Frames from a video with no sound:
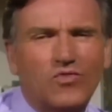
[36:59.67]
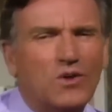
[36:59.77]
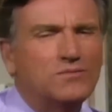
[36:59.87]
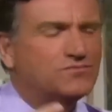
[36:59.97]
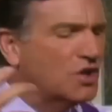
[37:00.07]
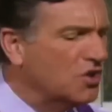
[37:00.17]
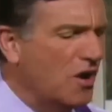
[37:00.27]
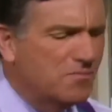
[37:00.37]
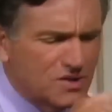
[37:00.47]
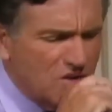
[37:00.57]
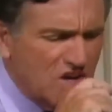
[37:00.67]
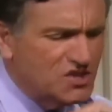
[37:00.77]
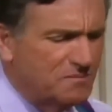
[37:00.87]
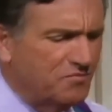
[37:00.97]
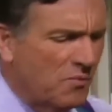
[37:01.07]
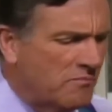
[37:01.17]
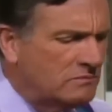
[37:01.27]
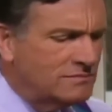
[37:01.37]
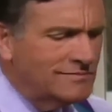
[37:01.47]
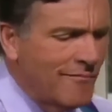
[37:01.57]
The combination
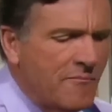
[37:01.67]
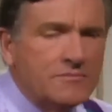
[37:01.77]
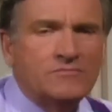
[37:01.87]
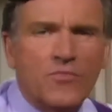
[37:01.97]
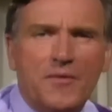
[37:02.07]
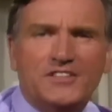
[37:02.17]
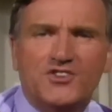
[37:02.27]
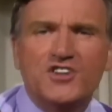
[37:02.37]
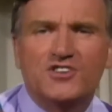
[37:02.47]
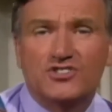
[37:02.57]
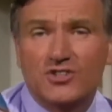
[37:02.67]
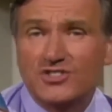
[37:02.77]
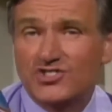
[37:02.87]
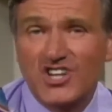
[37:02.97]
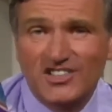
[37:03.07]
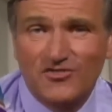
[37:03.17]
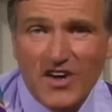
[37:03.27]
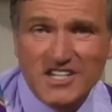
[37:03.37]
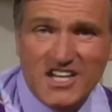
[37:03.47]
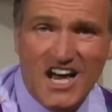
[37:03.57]
between the two is just
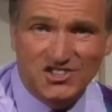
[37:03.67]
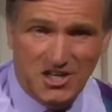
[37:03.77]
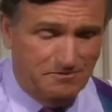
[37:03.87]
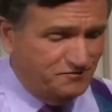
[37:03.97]
fantastic.